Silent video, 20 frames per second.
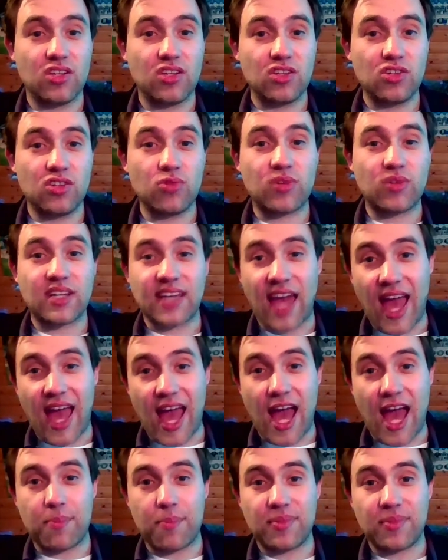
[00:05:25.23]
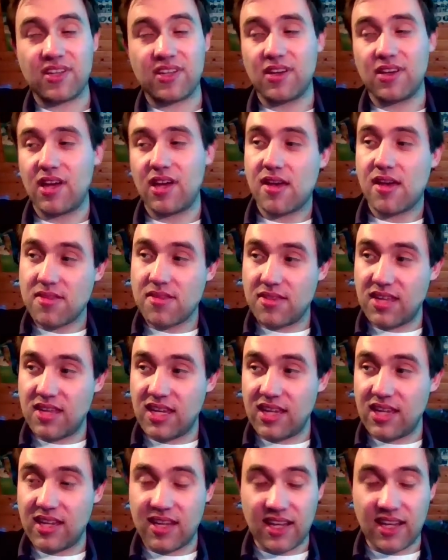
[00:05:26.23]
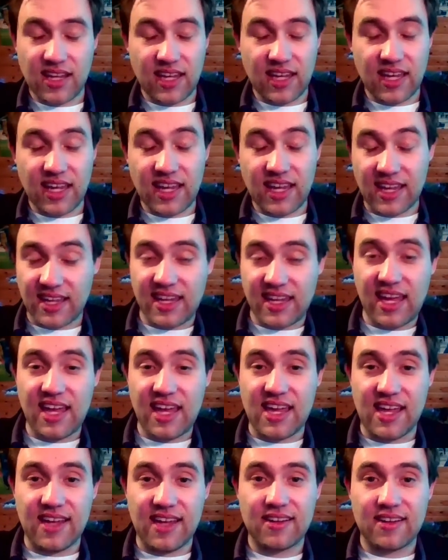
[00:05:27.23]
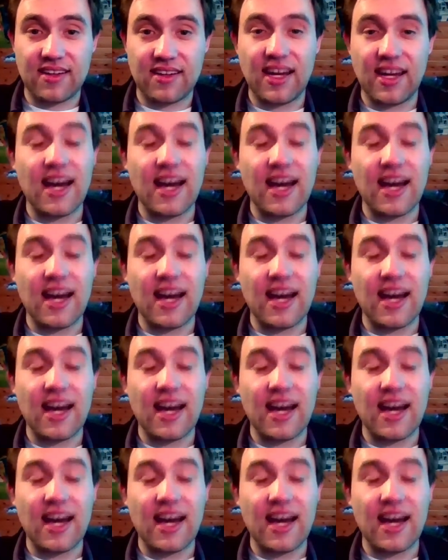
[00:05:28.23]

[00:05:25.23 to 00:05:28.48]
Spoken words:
you capped the EEG.